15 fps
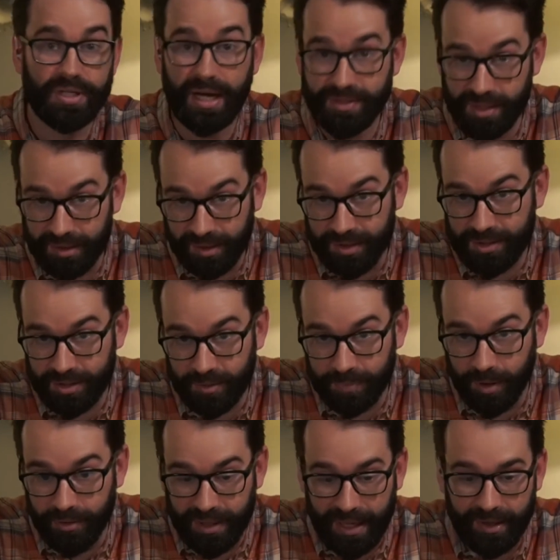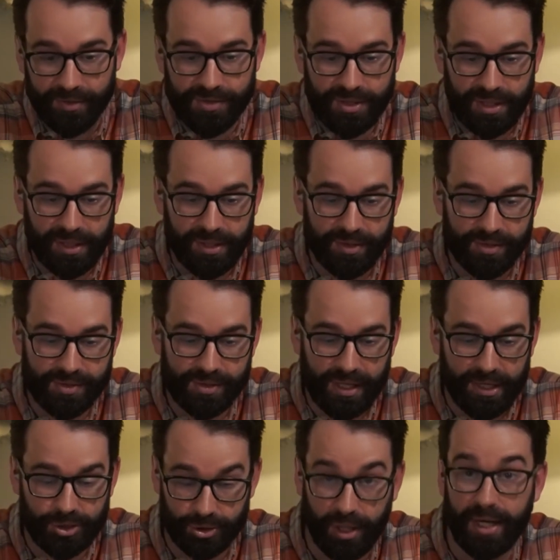who doesn't list their pronouns is
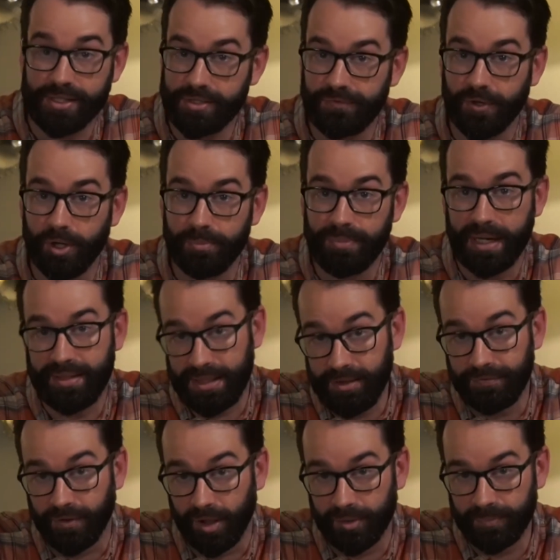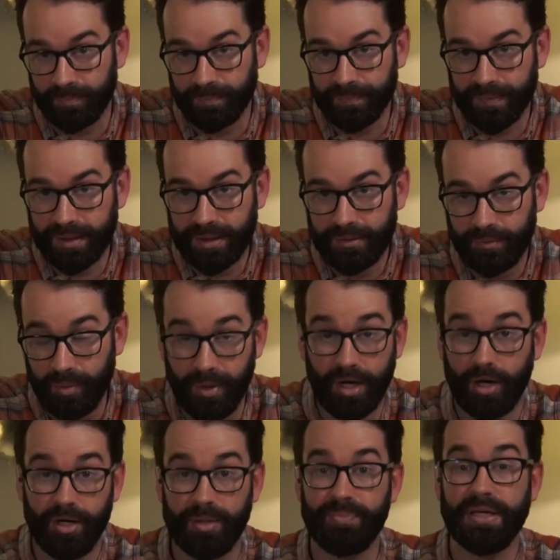a transphobe by default. We
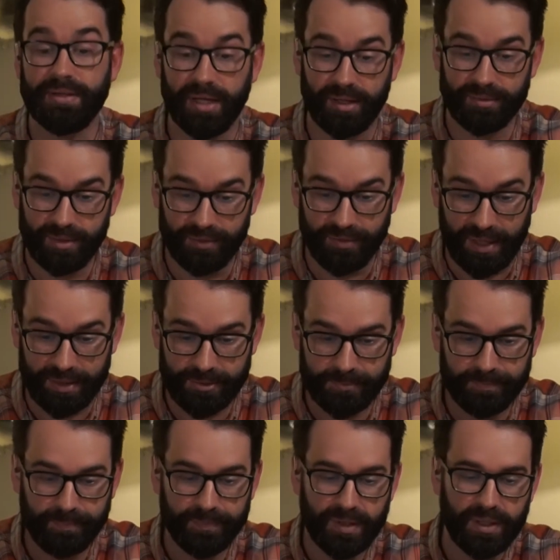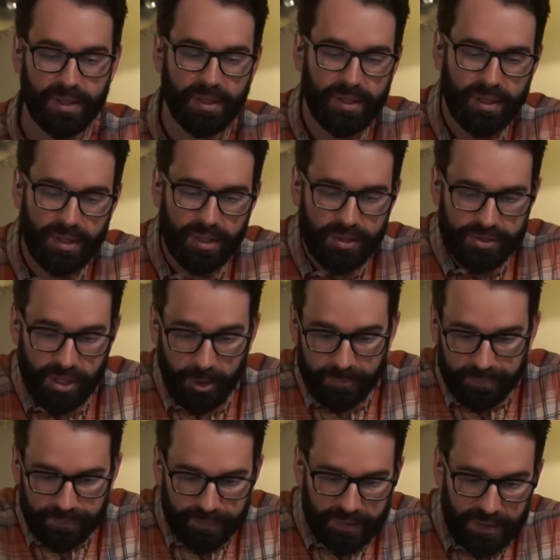might already be there, in fact.
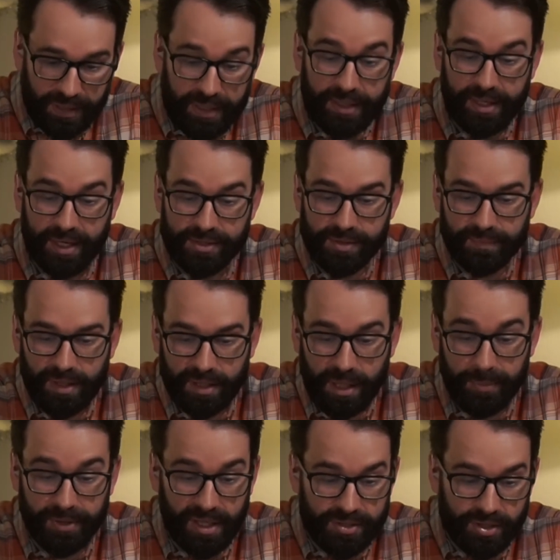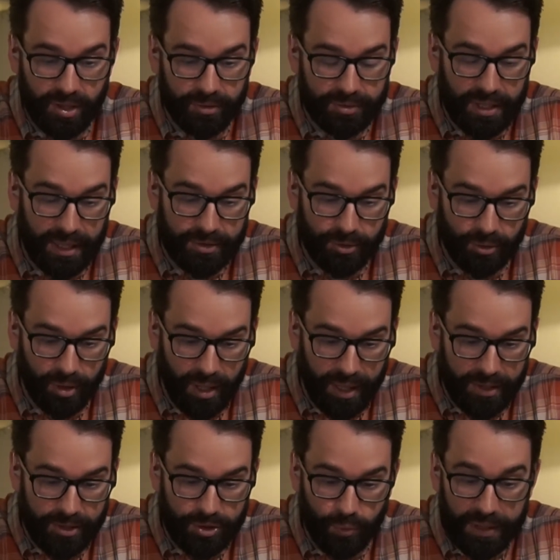So, in any case, a couple days ago, Dr.
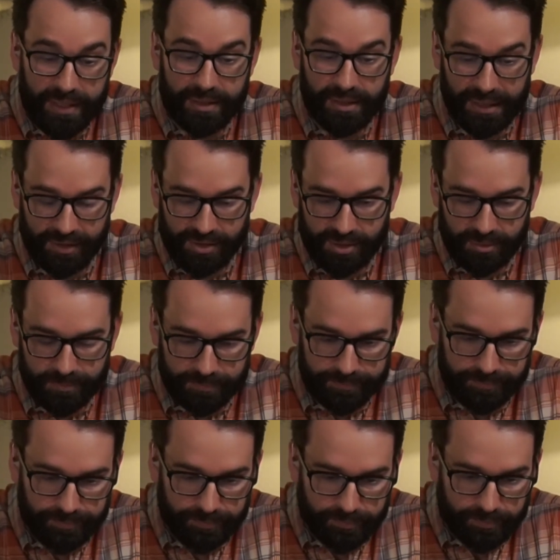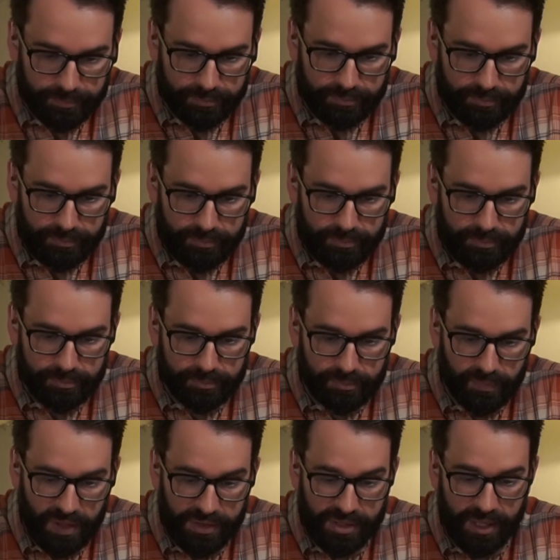Jorge tweeted this.
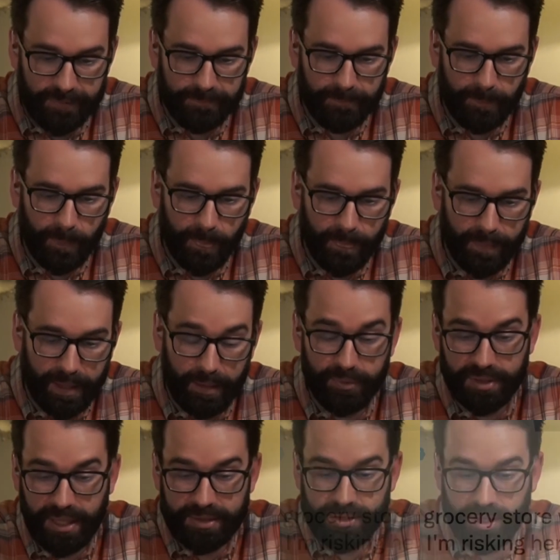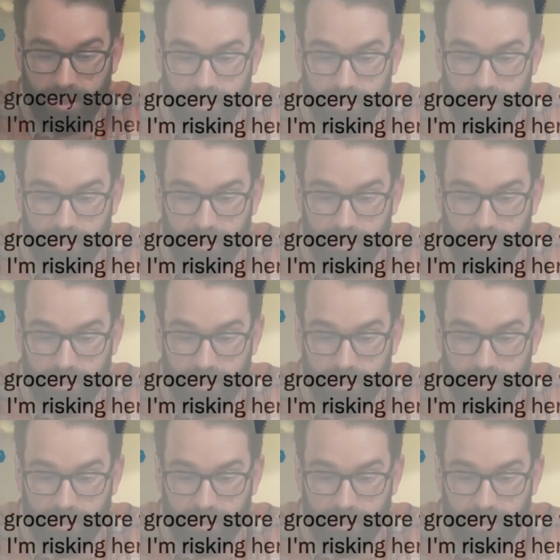He said, I would like to